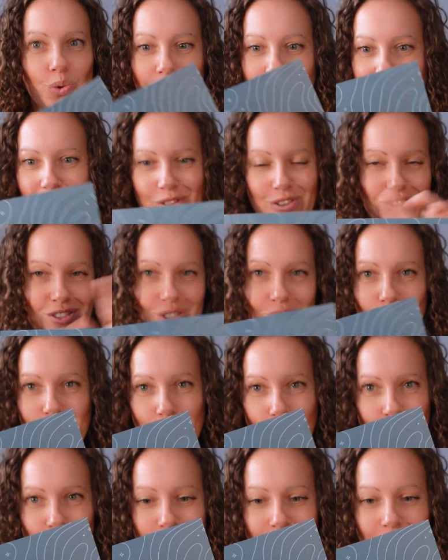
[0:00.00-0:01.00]
will get this little
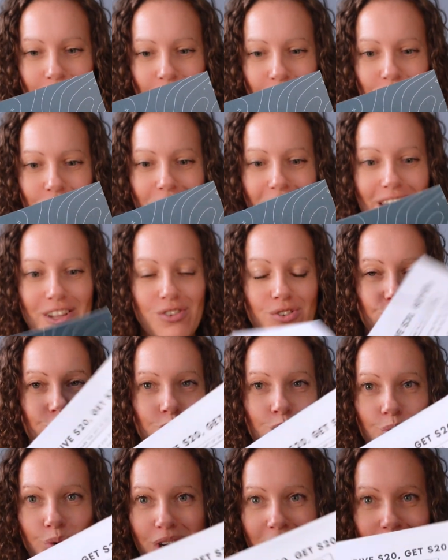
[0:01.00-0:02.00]
postcard and
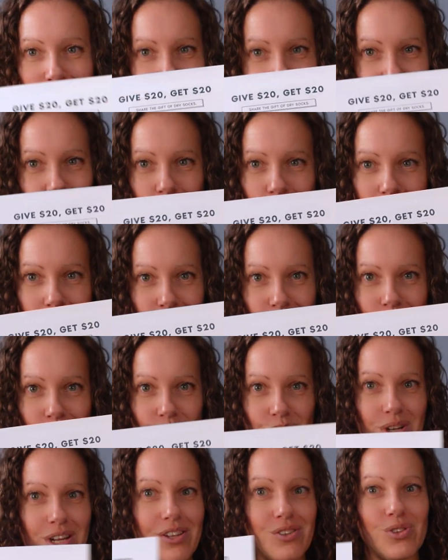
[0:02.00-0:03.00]
you will get the QR
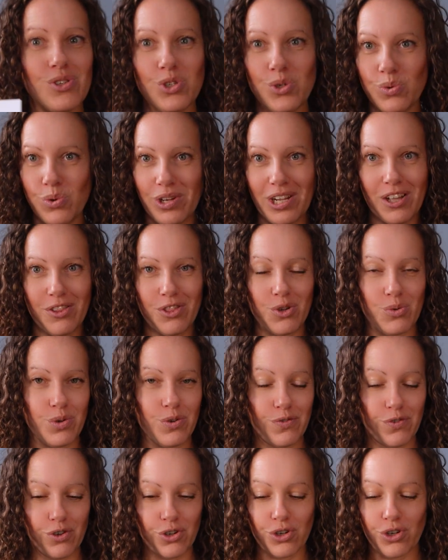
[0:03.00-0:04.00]
code and you will get the
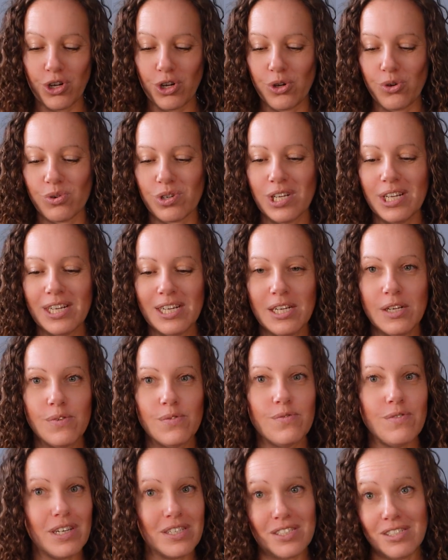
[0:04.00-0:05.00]
referral code.
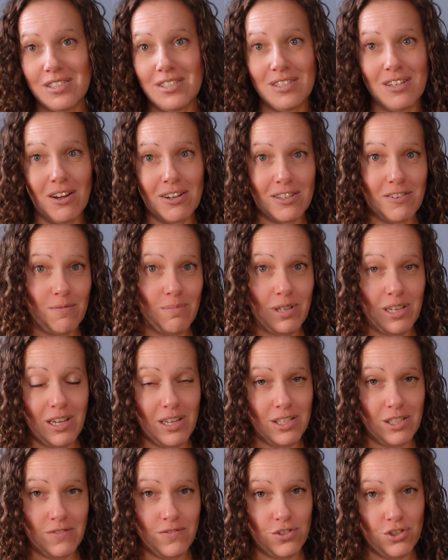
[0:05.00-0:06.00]
Vessi did not give me
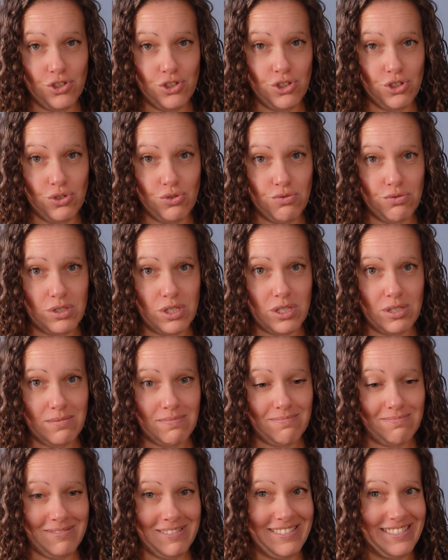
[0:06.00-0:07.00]
any of these shoes.
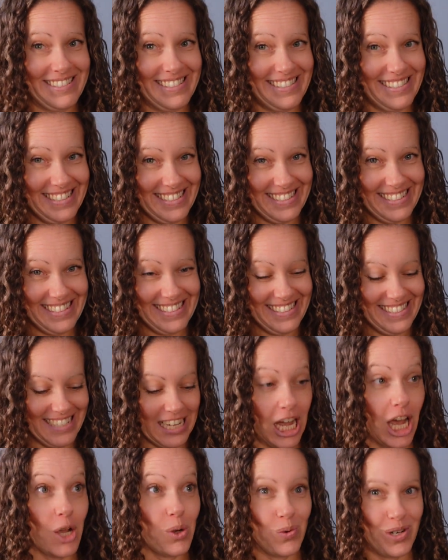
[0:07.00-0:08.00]

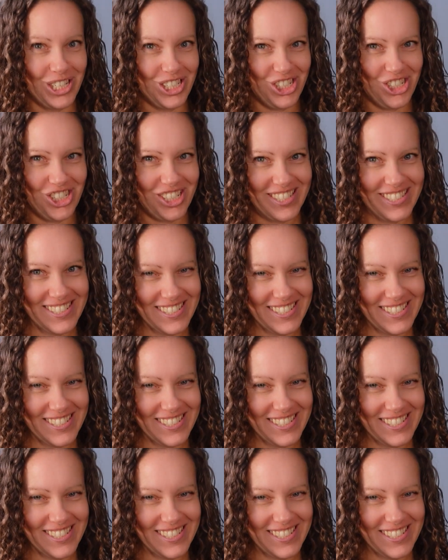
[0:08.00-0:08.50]
I wish.